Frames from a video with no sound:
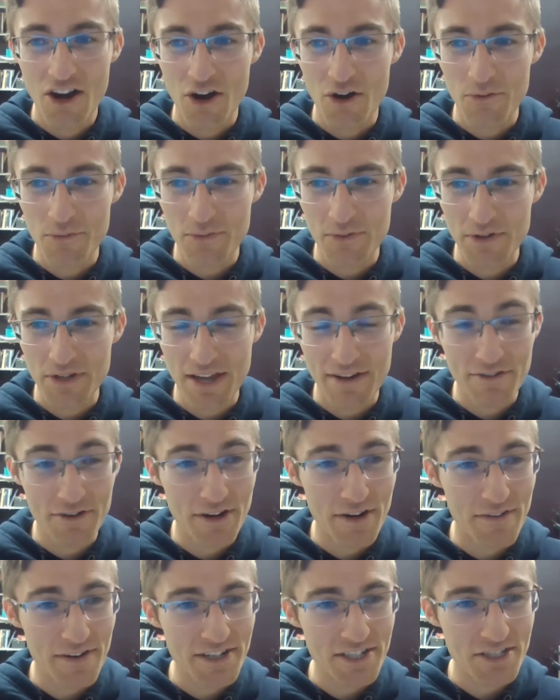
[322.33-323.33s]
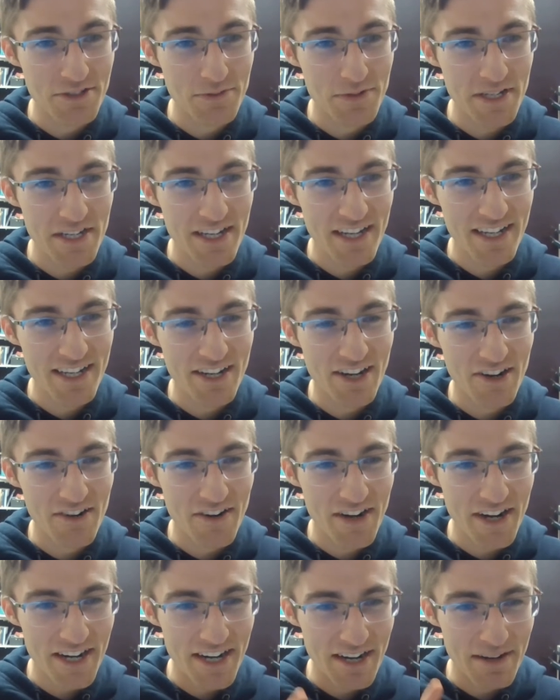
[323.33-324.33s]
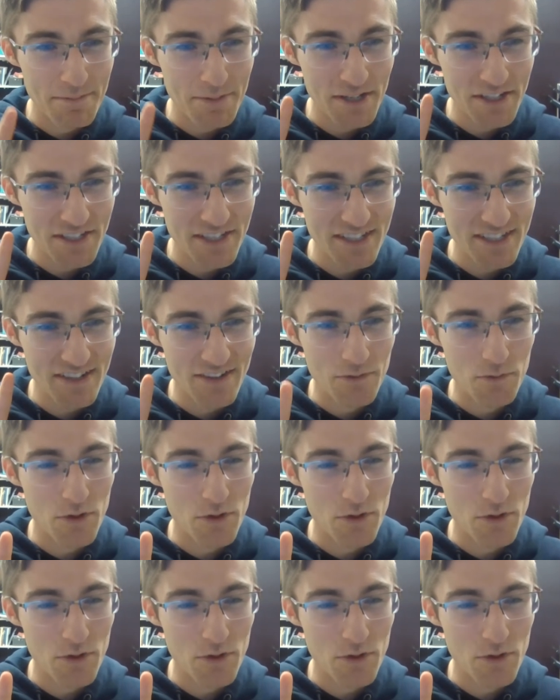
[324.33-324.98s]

hopefully you have a great rest of the weekend. All right, God bless you.